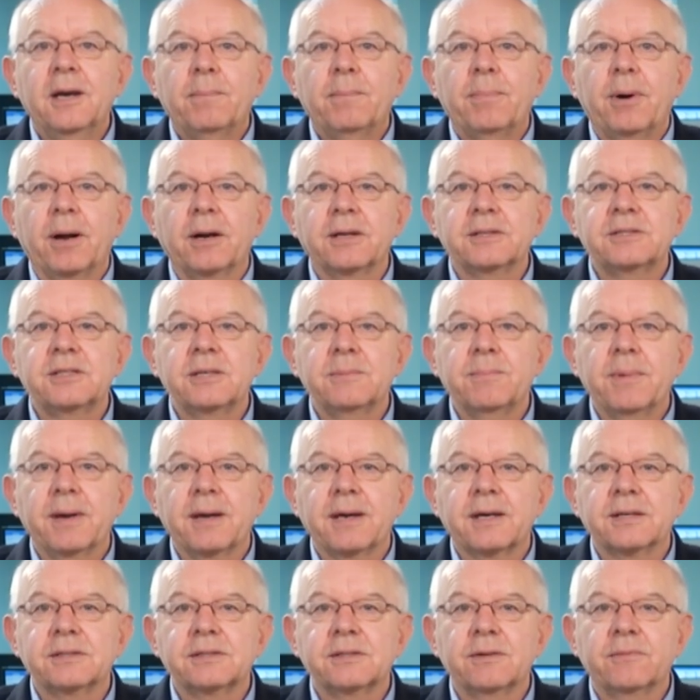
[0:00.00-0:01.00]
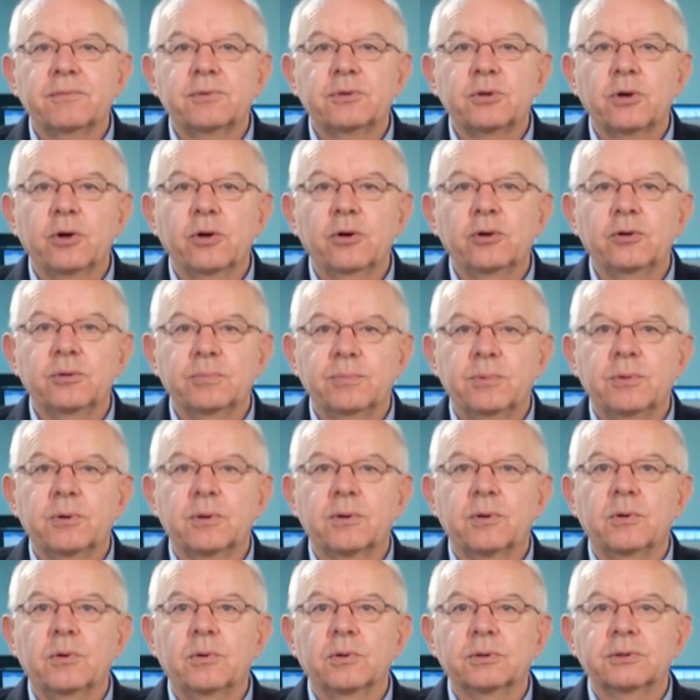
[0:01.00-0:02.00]
Policymakers have turned more
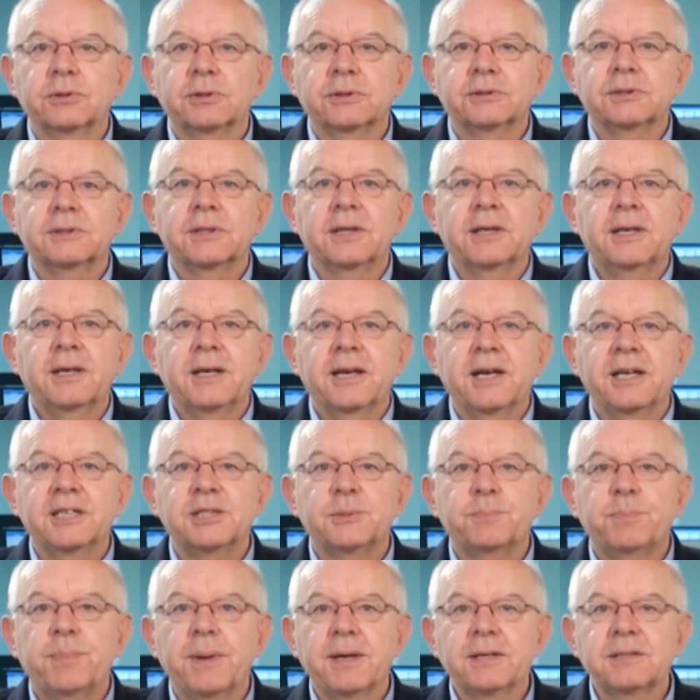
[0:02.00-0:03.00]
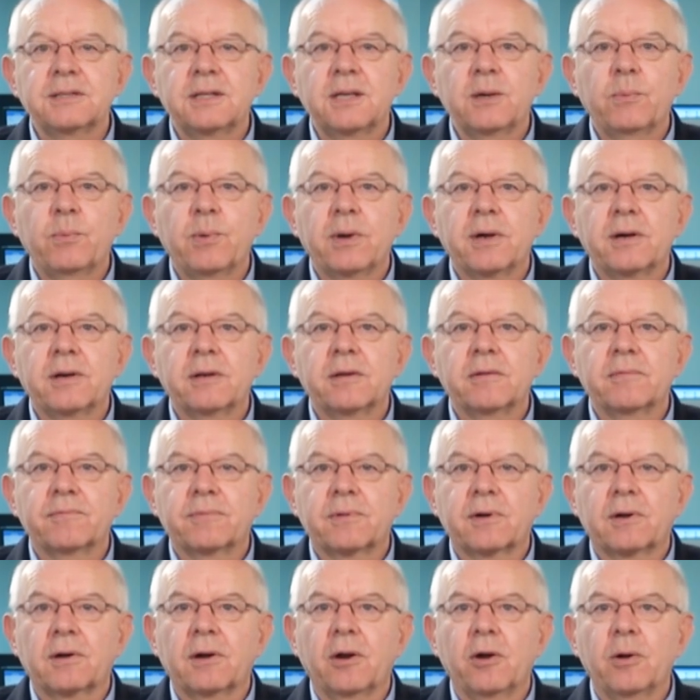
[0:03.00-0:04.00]
cautious, especially wary
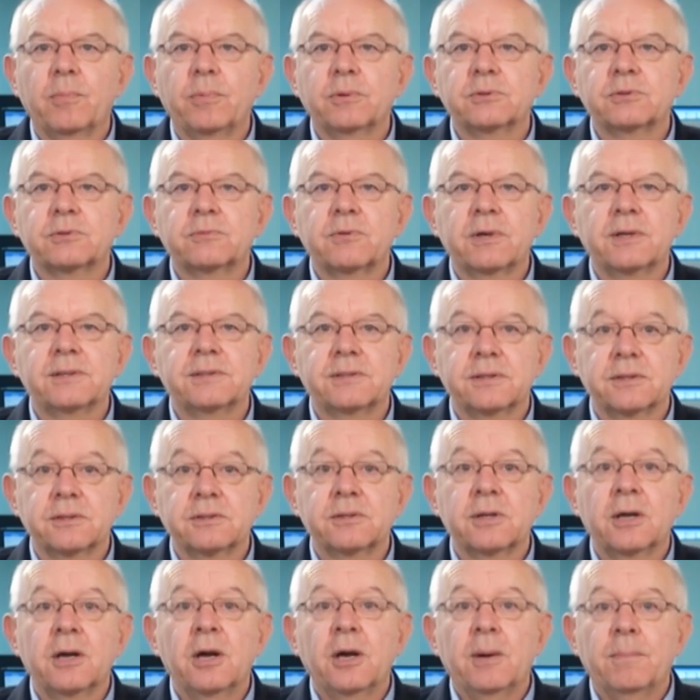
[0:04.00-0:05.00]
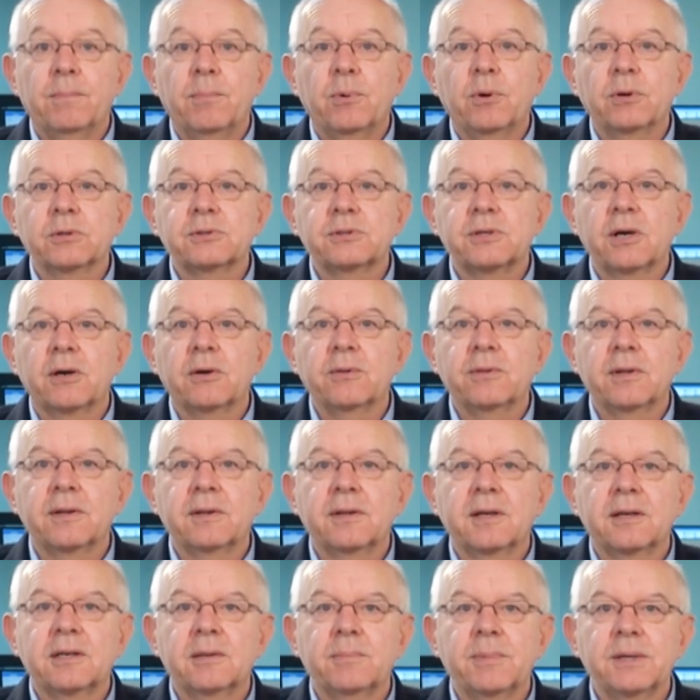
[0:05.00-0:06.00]
of global stresses, more so than
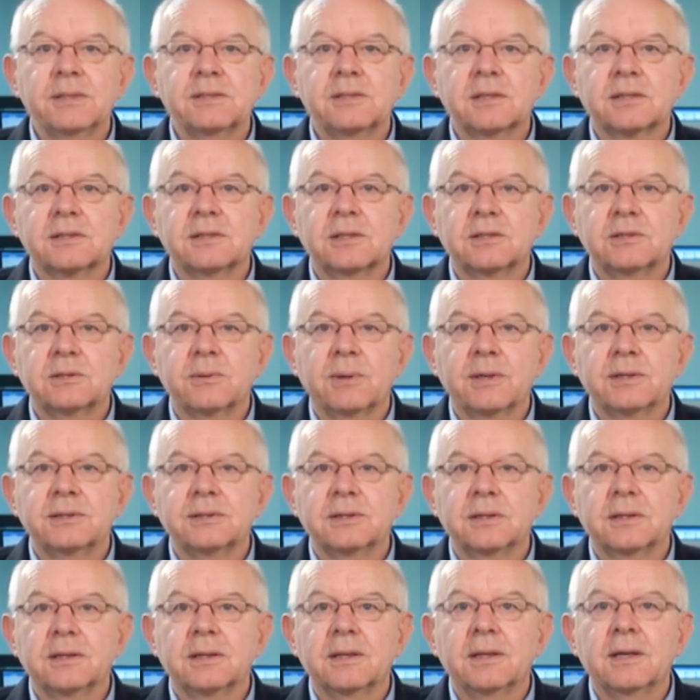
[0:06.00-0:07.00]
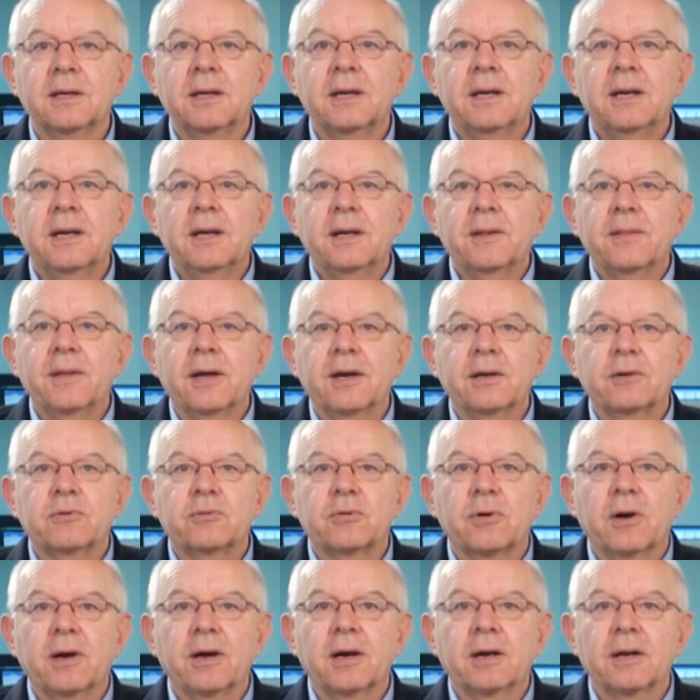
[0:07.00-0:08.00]
their domestic situation. They're
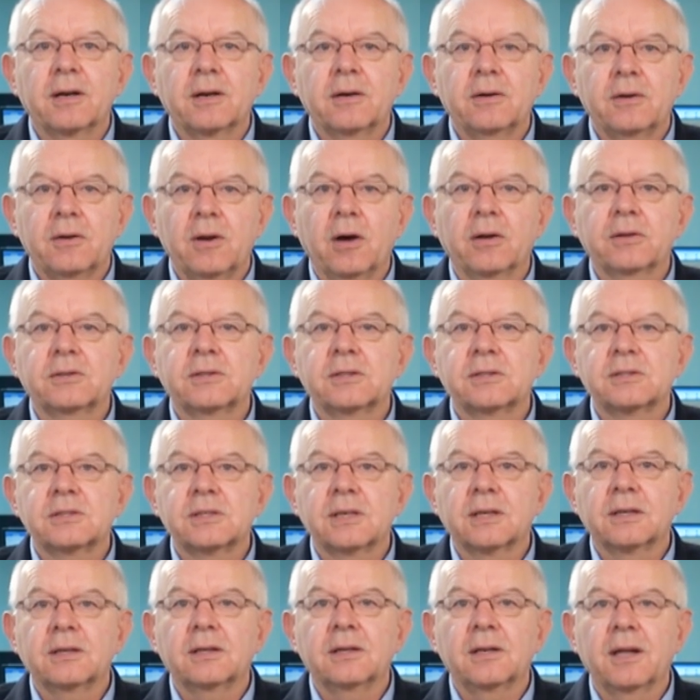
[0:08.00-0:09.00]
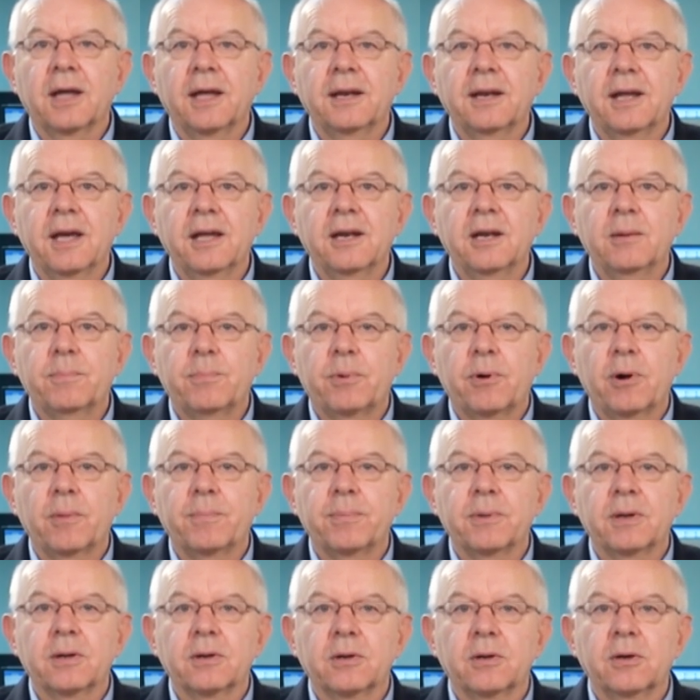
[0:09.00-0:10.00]
trying not to signal an
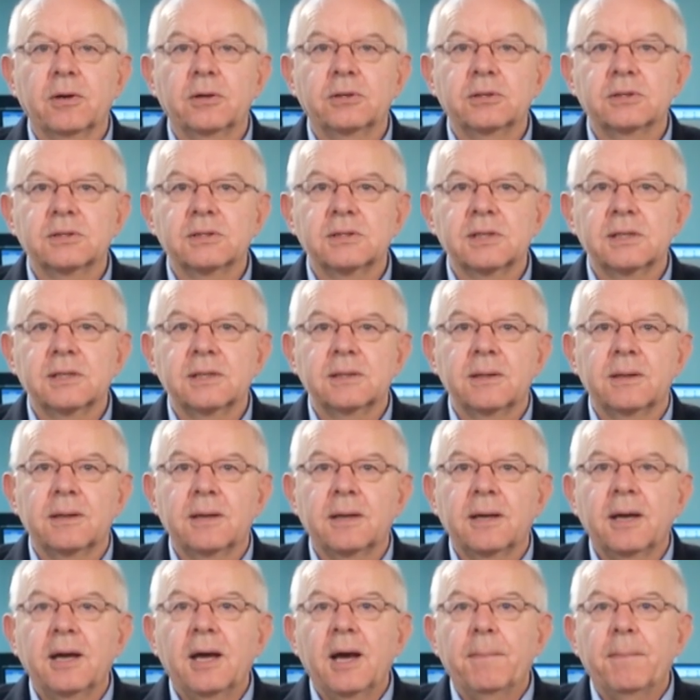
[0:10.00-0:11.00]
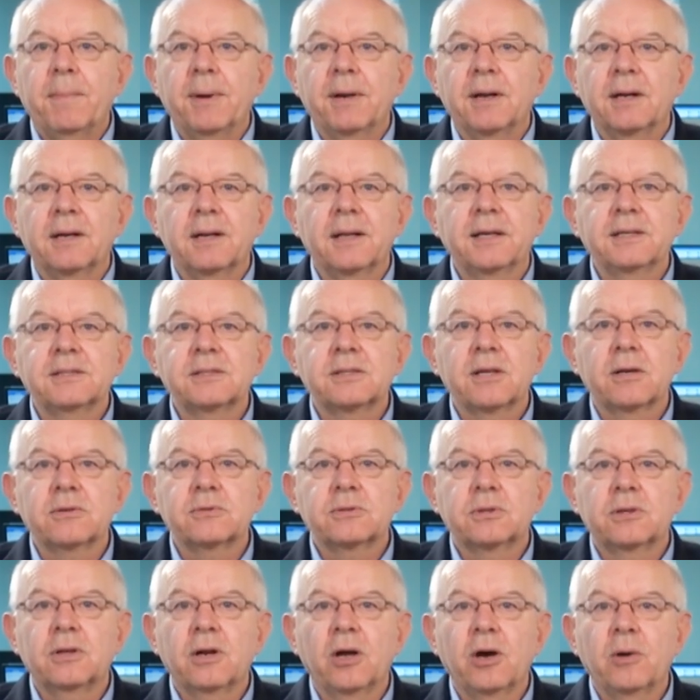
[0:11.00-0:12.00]
inappropriate urgency. But unless
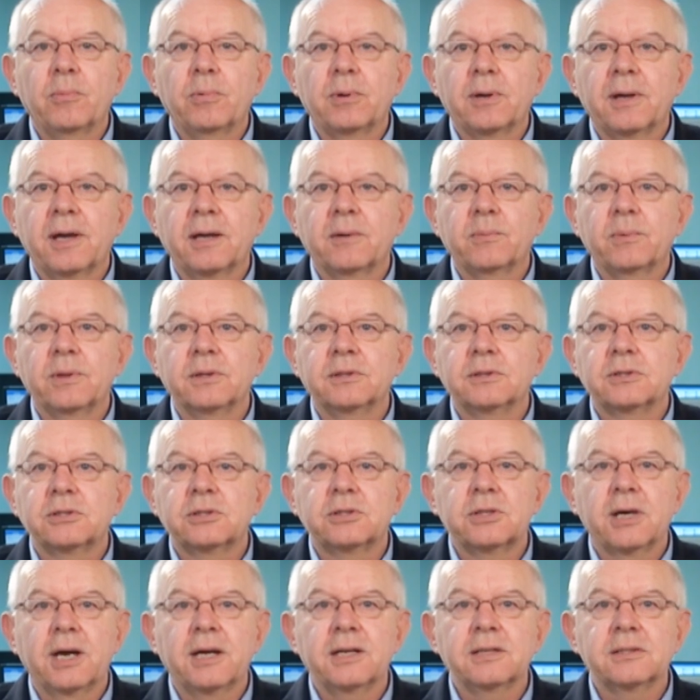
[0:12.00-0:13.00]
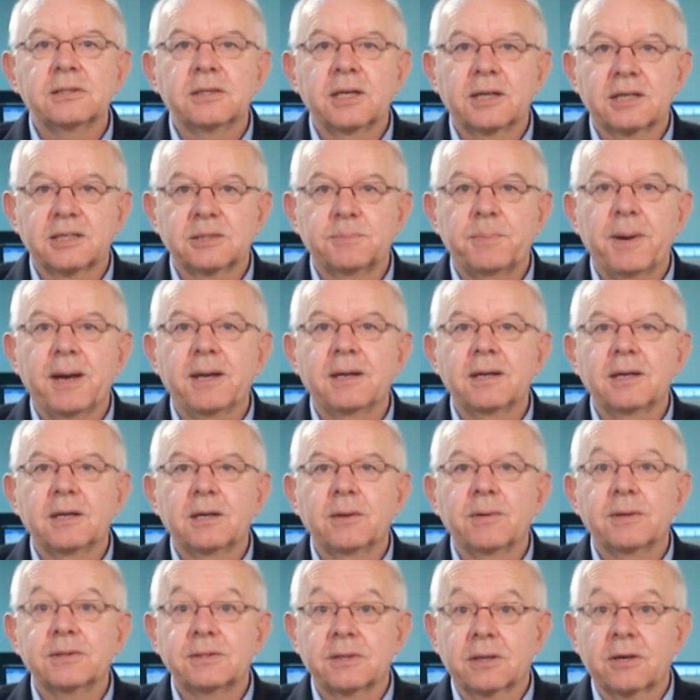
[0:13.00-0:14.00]
those global headwinds change the expanding
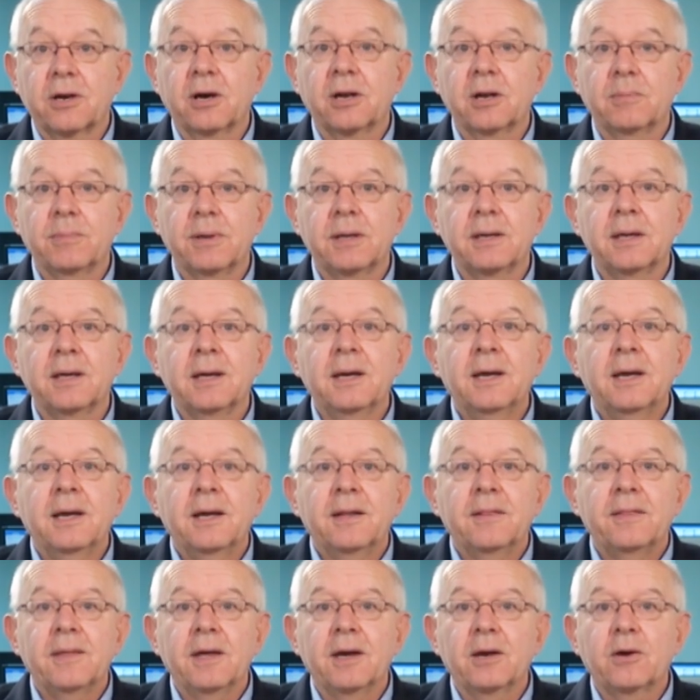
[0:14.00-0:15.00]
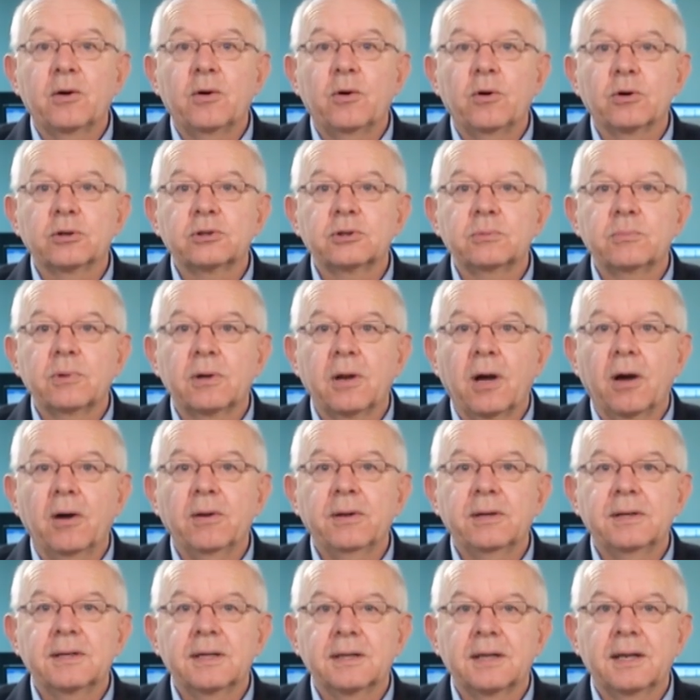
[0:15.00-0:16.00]
US economy, their caution will
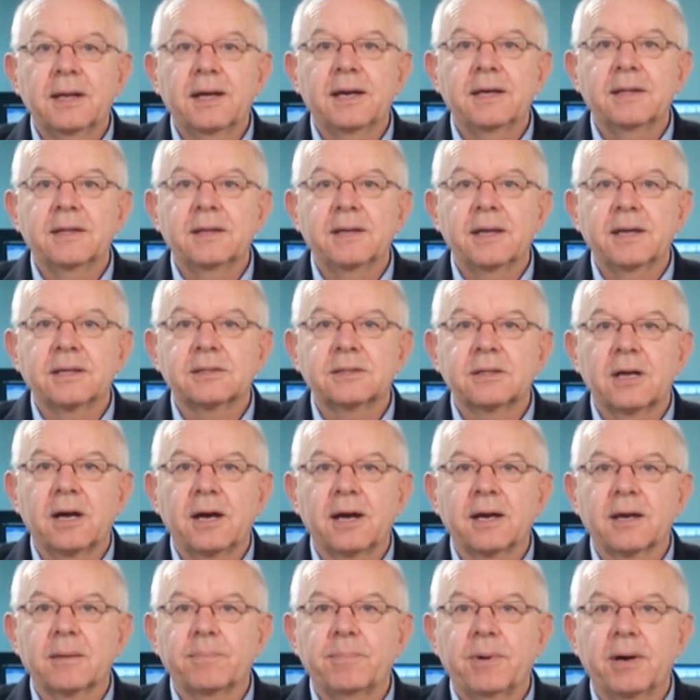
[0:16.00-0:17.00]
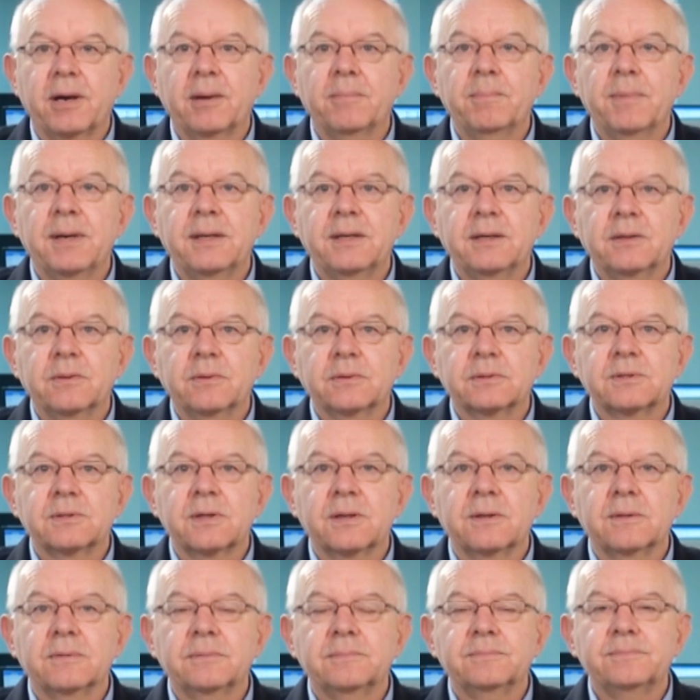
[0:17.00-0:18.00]
only delay the next hike by a meeting or
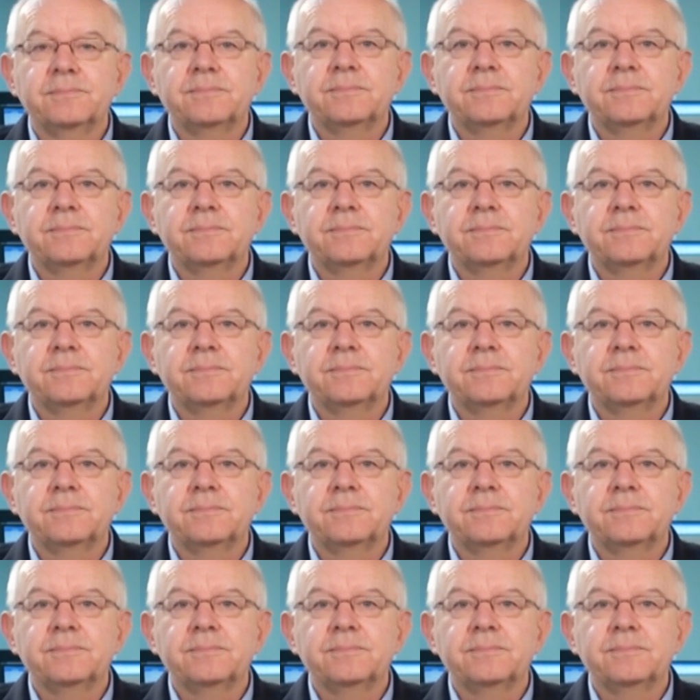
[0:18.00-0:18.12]
so.